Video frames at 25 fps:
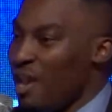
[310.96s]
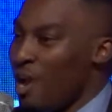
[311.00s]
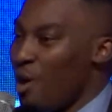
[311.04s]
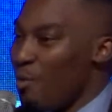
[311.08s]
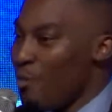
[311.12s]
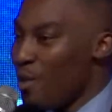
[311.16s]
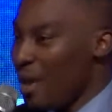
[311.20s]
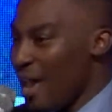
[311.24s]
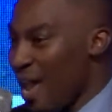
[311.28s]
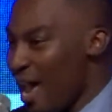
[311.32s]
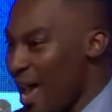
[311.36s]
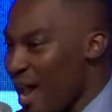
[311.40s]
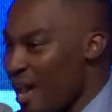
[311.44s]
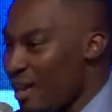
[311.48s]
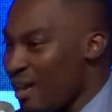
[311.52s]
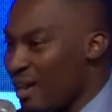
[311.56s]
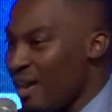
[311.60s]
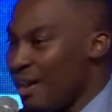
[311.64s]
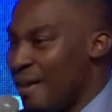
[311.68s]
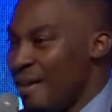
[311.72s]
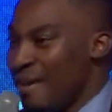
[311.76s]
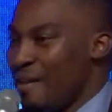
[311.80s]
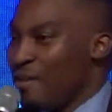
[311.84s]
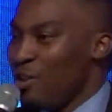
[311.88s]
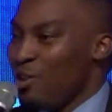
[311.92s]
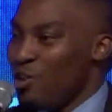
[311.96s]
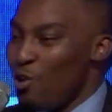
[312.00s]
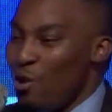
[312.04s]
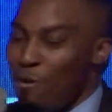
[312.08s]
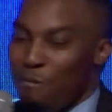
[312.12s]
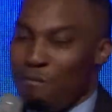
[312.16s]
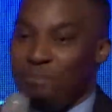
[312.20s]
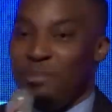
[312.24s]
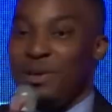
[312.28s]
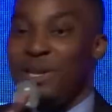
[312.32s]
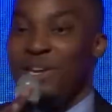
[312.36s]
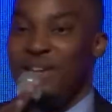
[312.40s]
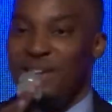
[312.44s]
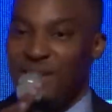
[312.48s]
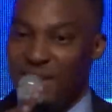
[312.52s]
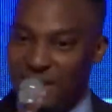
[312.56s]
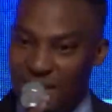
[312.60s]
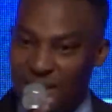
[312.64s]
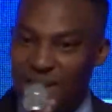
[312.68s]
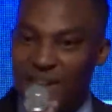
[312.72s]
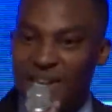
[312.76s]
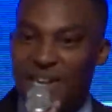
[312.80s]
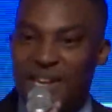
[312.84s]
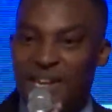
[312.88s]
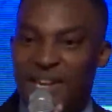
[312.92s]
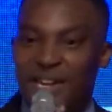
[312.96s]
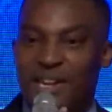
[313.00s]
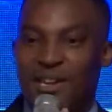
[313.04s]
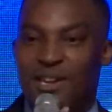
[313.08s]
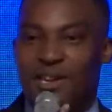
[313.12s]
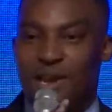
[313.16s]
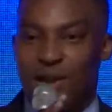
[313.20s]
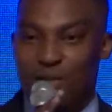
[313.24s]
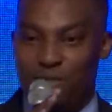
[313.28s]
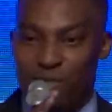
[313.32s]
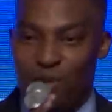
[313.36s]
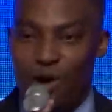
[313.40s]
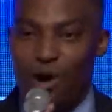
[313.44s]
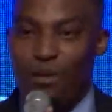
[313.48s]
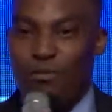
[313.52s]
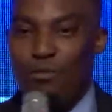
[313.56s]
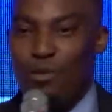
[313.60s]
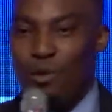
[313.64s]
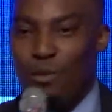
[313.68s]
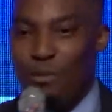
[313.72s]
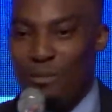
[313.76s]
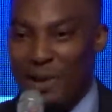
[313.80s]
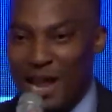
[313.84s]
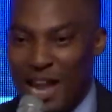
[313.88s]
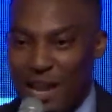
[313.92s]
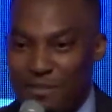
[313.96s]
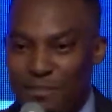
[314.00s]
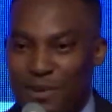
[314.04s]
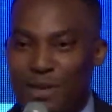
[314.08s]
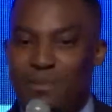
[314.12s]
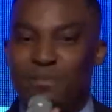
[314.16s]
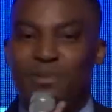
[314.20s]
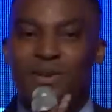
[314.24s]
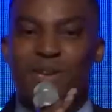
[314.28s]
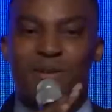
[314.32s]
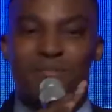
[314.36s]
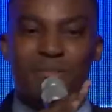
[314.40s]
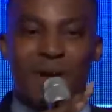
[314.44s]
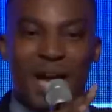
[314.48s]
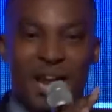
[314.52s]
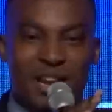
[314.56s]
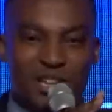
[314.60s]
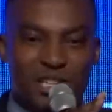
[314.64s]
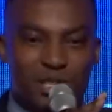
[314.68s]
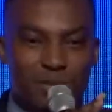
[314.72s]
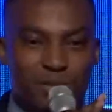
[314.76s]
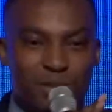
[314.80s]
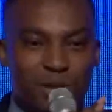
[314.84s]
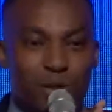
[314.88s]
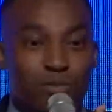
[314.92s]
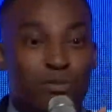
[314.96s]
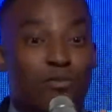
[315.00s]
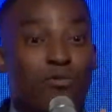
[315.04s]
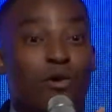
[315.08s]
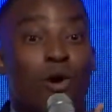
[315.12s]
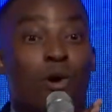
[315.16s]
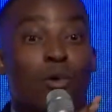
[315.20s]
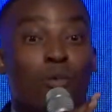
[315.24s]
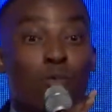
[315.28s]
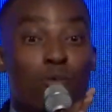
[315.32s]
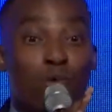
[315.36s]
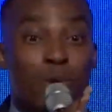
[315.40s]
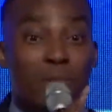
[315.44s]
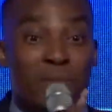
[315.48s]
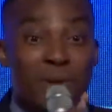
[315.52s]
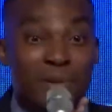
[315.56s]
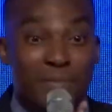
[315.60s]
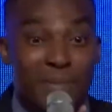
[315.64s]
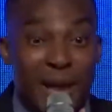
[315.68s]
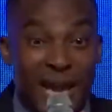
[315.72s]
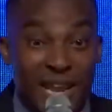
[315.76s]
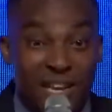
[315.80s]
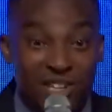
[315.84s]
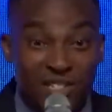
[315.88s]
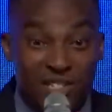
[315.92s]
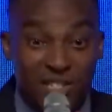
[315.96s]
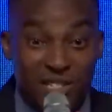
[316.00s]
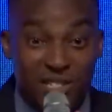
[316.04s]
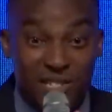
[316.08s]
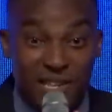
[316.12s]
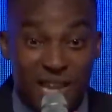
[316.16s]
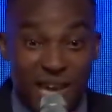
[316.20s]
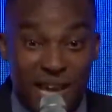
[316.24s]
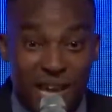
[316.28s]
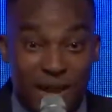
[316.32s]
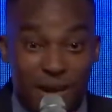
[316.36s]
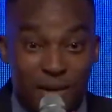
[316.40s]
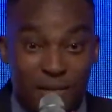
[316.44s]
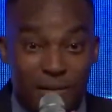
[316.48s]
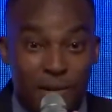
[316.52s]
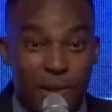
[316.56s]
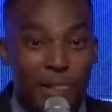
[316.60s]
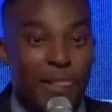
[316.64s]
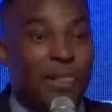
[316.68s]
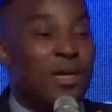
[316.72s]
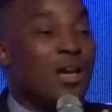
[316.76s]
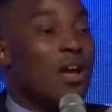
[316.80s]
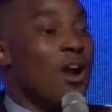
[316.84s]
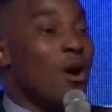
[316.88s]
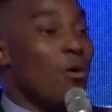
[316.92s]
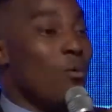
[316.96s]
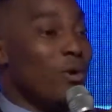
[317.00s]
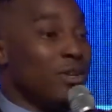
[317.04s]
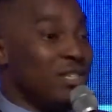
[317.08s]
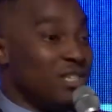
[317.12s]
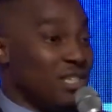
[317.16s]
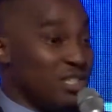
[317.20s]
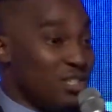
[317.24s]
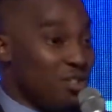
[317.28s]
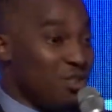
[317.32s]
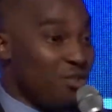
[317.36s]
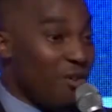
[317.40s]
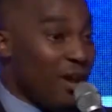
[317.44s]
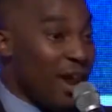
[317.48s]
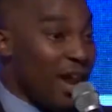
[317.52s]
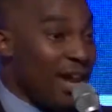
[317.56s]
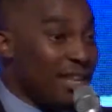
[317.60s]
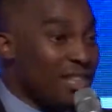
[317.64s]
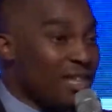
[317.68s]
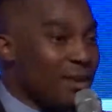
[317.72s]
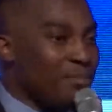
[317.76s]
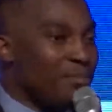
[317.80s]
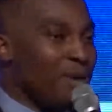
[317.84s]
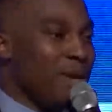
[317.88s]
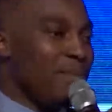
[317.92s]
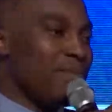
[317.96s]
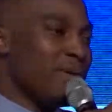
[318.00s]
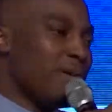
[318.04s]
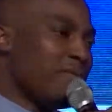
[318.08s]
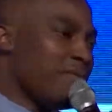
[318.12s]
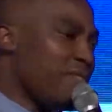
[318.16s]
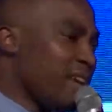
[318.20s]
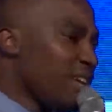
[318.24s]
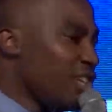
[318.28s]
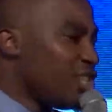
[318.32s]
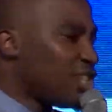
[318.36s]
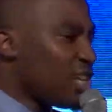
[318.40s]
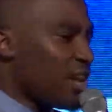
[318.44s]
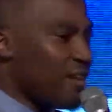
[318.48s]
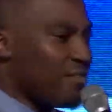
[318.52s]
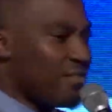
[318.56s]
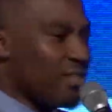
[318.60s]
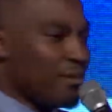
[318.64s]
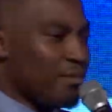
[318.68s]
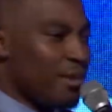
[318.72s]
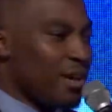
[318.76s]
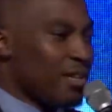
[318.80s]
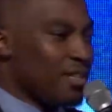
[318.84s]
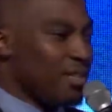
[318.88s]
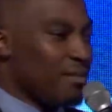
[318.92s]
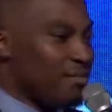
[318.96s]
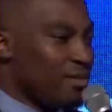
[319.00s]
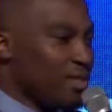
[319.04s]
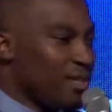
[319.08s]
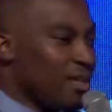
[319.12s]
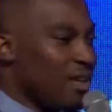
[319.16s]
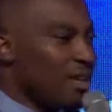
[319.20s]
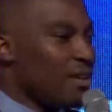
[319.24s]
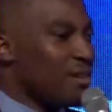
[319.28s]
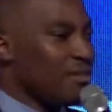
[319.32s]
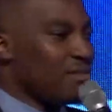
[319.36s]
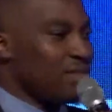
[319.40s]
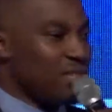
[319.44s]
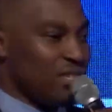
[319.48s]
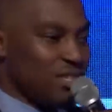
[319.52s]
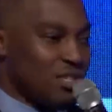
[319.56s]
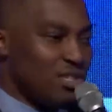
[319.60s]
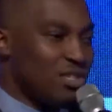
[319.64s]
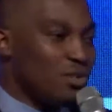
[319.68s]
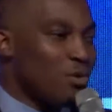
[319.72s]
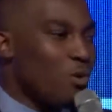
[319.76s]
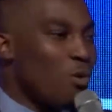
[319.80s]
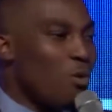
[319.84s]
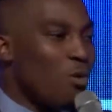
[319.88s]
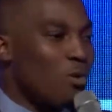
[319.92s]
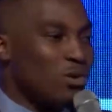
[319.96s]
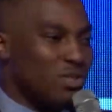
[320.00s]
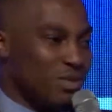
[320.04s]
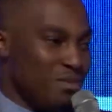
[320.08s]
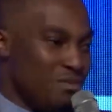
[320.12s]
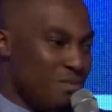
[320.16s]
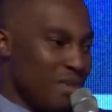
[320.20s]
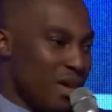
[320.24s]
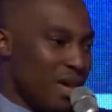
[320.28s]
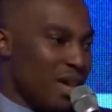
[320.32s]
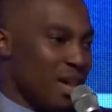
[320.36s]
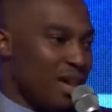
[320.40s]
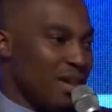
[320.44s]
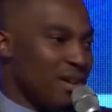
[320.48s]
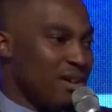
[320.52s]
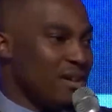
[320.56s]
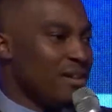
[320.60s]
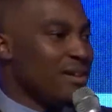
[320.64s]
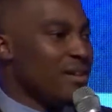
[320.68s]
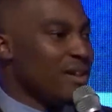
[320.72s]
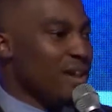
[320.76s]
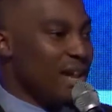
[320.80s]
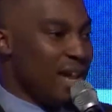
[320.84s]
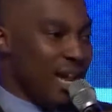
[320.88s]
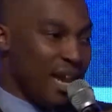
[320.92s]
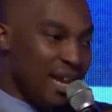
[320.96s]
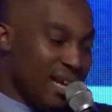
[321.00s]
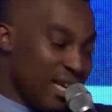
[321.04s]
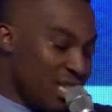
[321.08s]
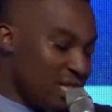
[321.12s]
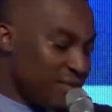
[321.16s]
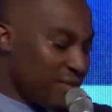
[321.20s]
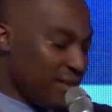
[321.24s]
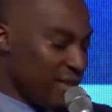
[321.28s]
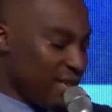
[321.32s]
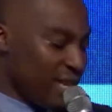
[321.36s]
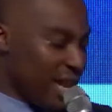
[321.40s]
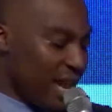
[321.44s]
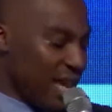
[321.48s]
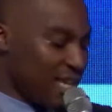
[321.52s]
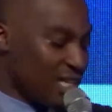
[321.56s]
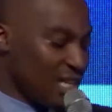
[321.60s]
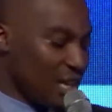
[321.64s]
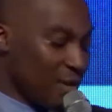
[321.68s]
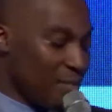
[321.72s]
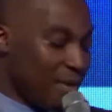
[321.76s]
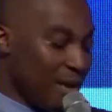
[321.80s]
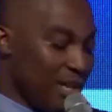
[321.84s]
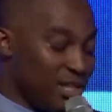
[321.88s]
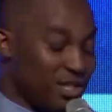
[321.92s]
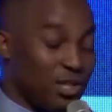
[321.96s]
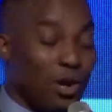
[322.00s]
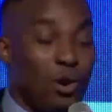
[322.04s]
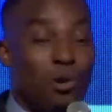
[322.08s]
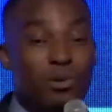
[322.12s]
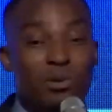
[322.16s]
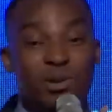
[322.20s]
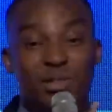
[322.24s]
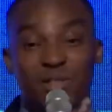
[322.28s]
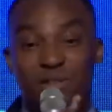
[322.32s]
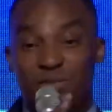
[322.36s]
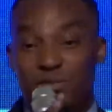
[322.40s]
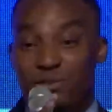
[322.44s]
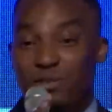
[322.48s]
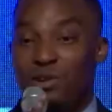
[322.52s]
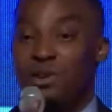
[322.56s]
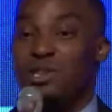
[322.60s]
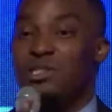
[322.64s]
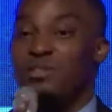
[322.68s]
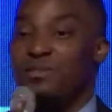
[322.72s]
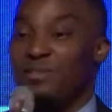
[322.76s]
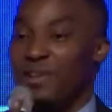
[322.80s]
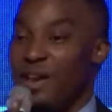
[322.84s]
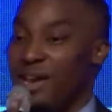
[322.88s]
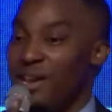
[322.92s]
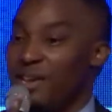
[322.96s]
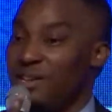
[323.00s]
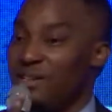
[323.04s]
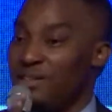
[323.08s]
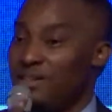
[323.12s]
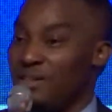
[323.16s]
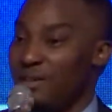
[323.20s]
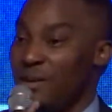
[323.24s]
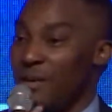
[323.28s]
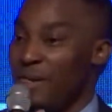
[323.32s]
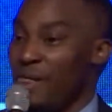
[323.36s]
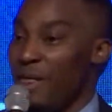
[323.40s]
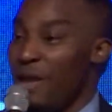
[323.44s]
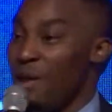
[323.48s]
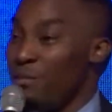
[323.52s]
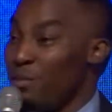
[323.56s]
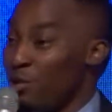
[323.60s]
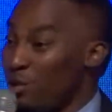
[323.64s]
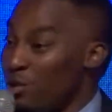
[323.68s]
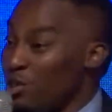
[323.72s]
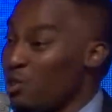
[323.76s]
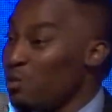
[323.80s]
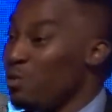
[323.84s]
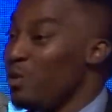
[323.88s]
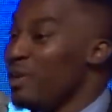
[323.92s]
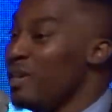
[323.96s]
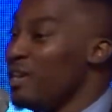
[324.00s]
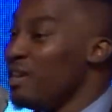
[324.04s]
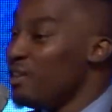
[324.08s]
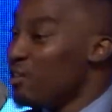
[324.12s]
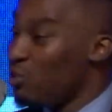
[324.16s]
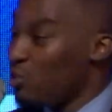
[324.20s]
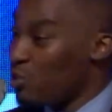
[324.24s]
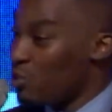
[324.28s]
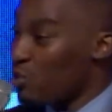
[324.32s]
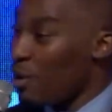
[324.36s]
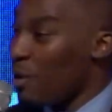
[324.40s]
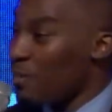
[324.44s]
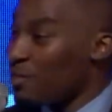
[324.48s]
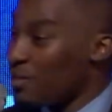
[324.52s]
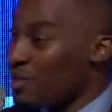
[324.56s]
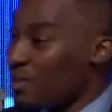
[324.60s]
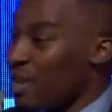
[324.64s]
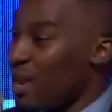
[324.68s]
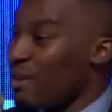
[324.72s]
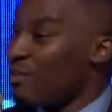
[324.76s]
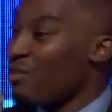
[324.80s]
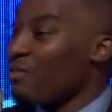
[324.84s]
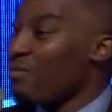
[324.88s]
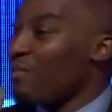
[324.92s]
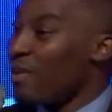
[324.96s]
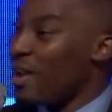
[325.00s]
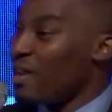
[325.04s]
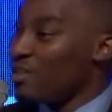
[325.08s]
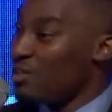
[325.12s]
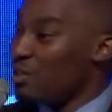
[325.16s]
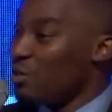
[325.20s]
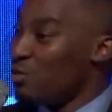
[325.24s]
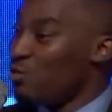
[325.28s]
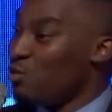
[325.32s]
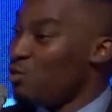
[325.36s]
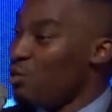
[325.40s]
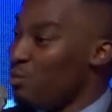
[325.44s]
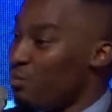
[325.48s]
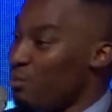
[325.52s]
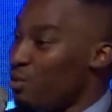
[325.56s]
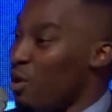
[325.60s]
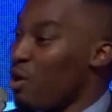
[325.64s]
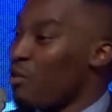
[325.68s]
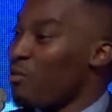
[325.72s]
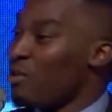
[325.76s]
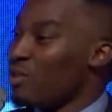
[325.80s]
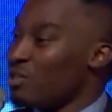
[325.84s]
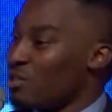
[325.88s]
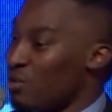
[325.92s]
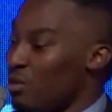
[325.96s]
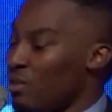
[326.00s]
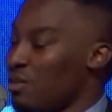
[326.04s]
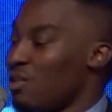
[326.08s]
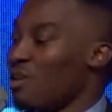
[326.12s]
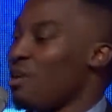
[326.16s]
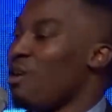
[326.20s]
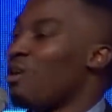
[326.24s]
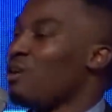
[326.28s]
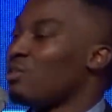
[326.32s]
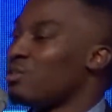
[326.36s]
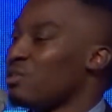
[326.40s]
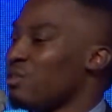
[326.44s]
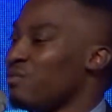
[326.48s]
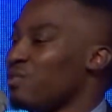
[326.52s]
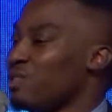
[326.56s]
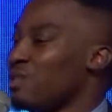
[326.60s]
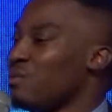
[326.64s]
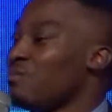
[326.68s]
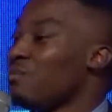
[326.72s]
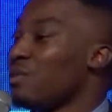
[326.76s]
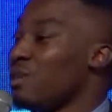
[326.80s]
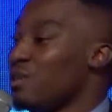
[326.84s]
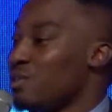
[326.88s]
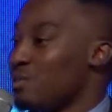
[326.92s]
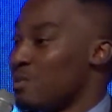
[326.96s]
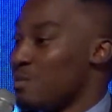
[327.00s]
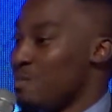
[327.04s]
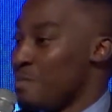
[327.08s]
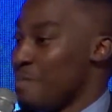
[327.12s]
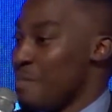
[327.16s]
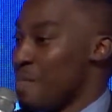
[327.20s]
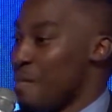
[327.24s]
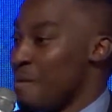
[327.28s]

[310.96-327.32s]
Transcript: we had a, BEE. Now you've got more black people in management. We've got women managers now, which is great, and people are feeling chuffed about themselves. This is awesome, man. It is fantastic, but it's only the first phase, because we need to stop sacrificing true progress on the altar of symbolism.